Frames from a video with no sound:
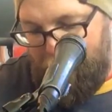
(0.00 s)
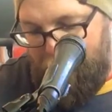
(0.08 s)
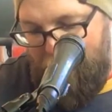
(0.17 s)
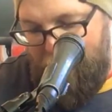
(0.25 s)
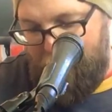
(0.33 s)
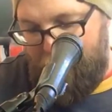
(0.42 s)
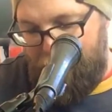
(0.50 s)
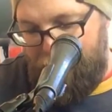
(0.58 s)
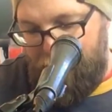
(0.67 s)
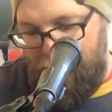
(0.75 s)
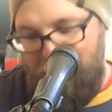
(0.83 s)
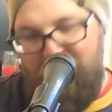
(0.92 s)
bottom
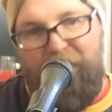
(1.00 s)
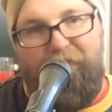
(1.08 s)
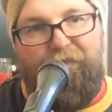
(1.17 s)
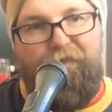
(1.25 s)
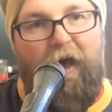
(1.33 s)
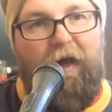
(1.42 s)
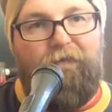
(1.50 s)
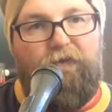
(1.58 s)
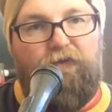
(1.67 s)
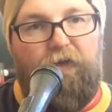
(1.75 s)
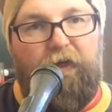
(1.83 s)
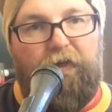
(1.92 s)
5
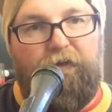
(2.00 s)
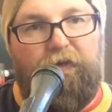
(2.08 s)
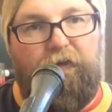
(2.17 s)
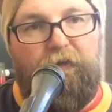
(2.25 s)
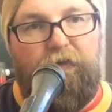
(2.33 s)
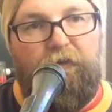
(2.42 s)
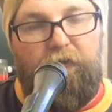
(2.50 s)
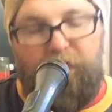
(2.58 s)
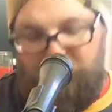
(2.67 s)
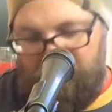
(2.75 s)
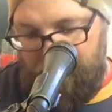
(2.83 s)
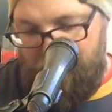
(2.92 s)
strings,
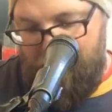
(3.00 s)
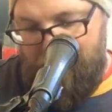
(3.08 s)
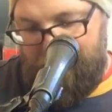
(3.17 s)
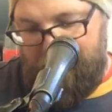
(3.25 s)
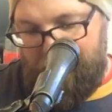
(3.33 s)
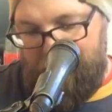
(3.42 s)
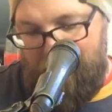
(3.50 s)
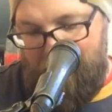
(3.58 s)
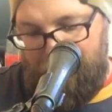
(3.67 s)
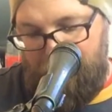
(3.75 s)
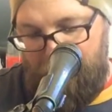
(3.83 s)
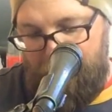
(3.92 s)
not the
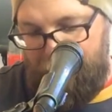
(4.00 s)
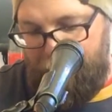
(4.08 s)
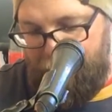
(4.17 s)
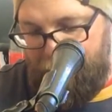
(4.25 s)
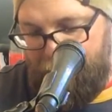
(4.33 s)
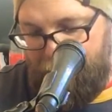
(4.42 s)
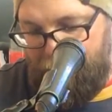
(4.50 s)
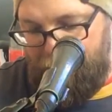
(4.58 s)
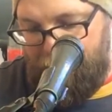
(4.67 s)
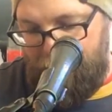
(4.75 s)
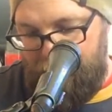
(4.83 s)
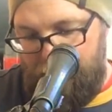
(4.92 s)
top one,
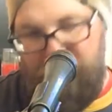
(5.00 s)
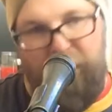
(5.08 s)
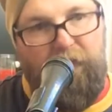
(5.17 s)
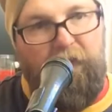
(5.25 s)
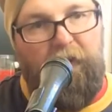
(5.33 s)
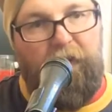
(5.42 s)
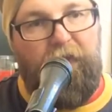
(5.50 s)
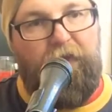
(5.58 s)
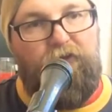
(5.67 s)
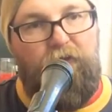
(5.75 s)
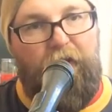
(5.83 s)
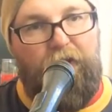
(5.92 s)

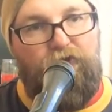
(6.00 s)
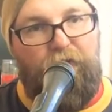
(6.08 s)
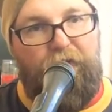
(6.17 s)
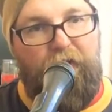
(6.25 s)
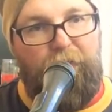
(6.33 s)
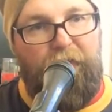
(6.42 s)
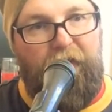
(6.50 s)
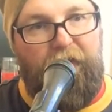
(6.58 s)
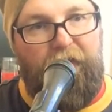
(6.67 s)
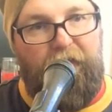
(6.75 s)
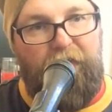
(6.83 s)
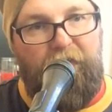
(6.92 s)
unless you add your thumb
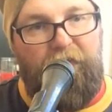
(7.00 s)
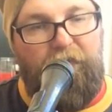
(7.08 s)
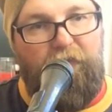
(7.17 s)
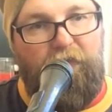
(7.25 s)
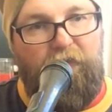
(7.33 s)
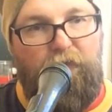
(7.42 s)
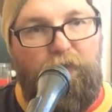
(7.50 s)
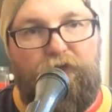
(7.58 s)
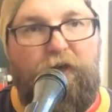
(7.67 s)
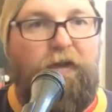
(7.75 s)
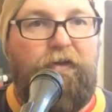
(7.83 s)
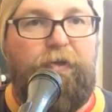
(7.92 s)
later, which
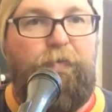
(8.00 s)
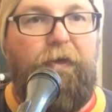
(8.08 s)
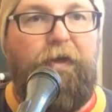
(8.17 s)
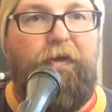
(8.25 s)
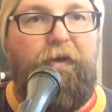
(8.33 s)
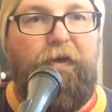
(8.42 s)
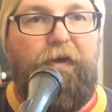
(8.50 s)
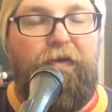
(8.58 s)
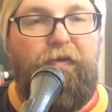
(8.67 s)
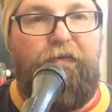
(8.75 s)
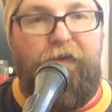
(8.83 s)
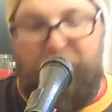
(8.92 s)
I'll explain on
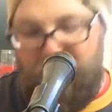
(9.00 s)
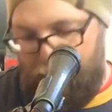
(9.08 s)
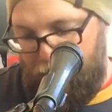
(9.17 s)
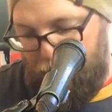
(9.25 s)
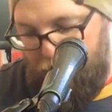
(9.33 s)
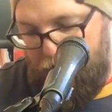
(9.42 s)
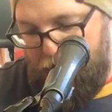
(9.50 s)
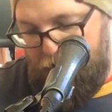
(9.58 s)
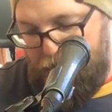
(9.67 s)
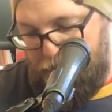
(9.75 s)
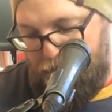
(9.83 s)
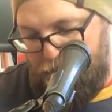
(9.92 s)
another video. But right
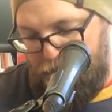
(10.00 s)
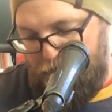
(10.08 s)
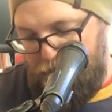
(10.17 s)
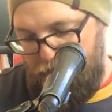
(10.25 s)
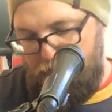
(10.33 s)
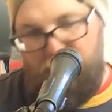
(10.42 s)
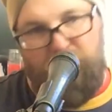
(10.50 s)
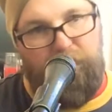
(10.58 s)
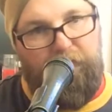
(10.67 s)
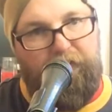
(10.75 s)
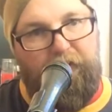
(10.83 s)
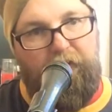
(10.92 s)
now, we're
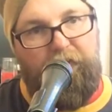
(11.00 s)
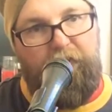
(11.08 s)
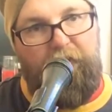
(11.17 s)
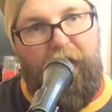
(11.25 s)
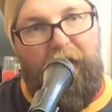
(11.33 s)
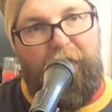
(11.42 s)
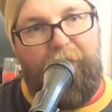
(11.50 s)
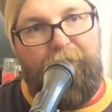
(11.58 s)
just going to do that.